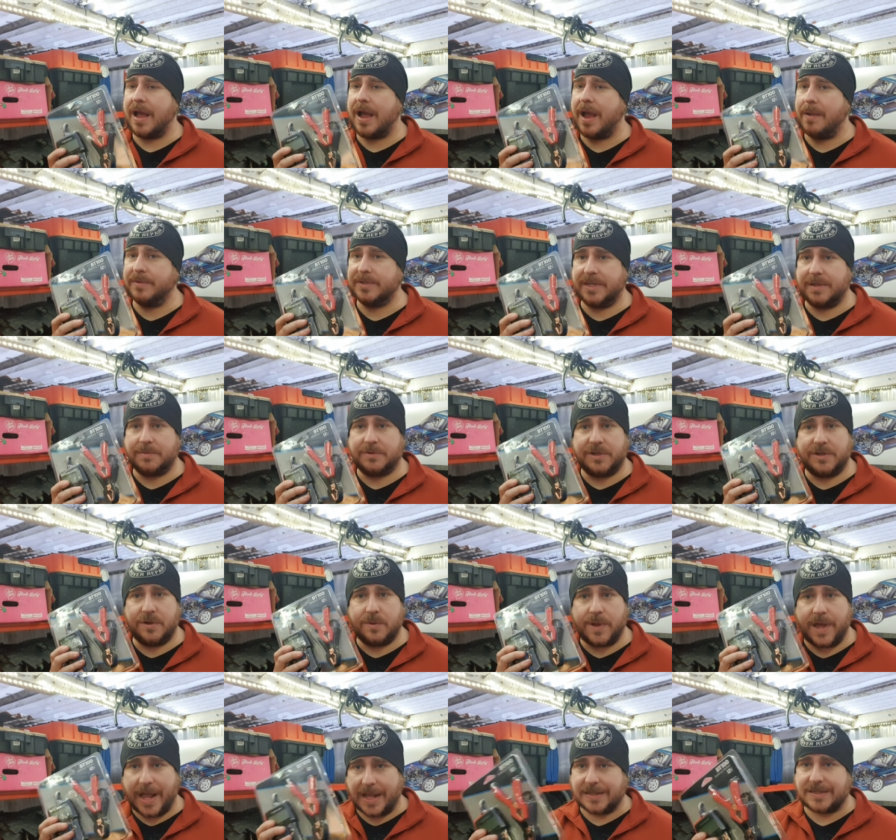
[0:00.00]
I was able to
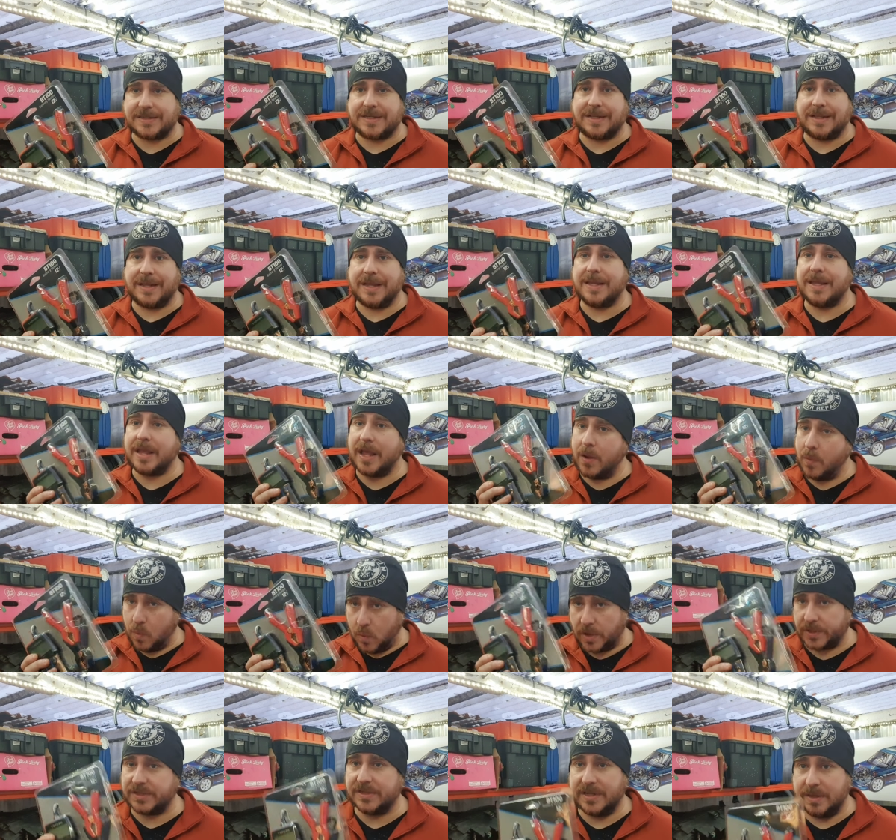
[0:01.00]
know instantly it
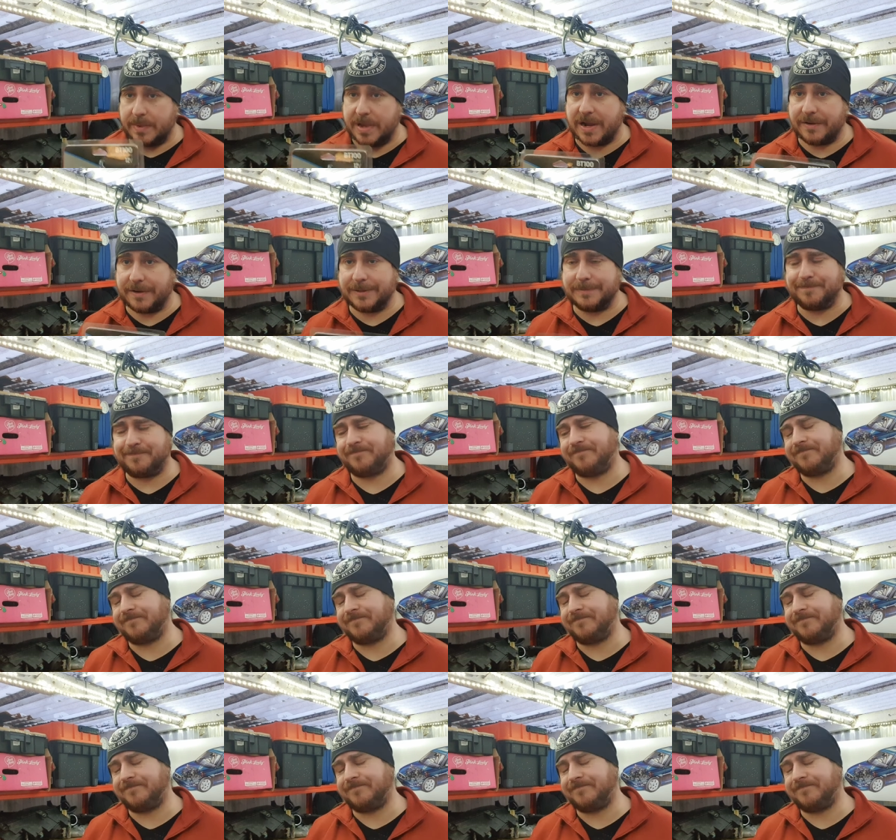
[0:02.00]
wasn't the battery.